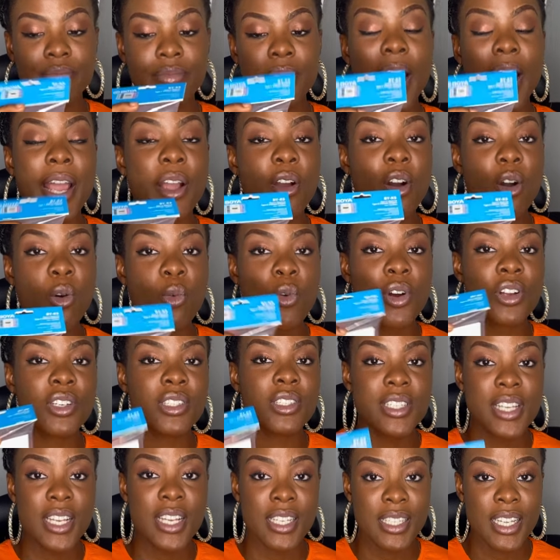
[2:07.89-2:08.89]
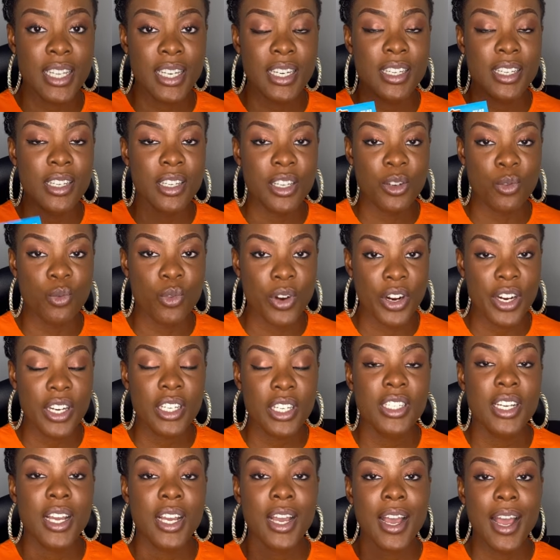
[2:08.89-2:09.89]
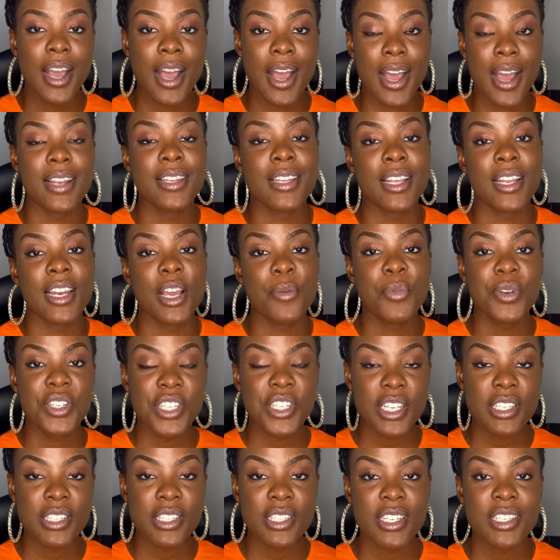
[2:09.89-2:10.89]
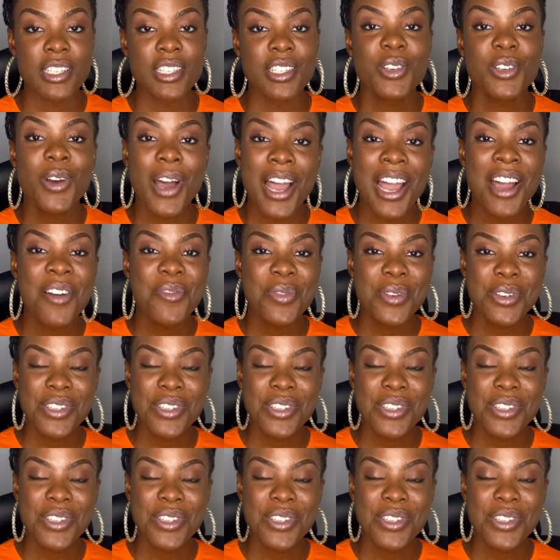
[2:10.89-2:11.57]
I got one, tested it, it worked, and then I purchased it. So I have been